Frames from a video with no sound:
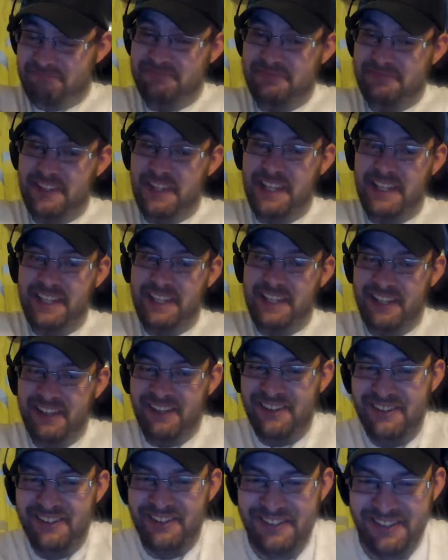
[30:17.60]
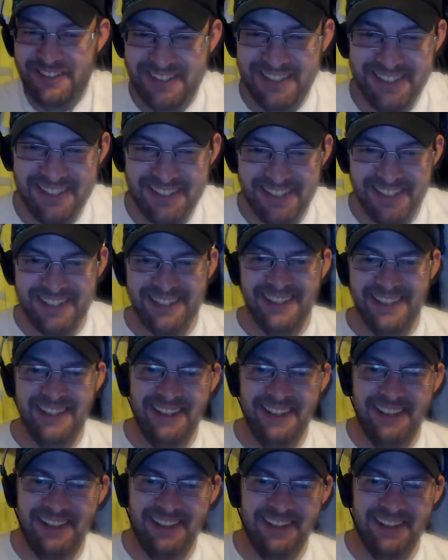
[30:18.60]
There you
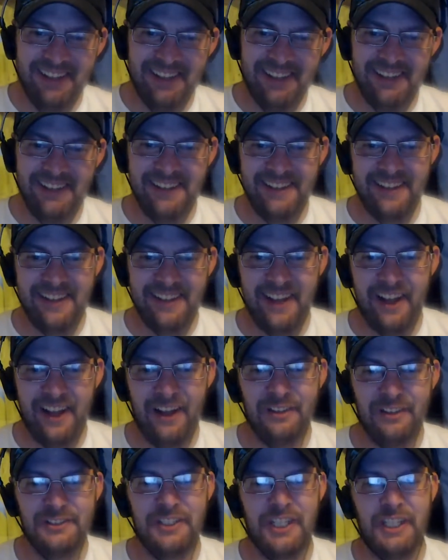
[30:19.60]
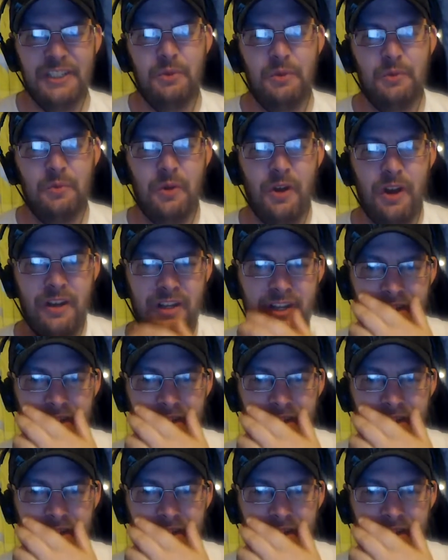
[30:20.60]
go. OJ's Woodworking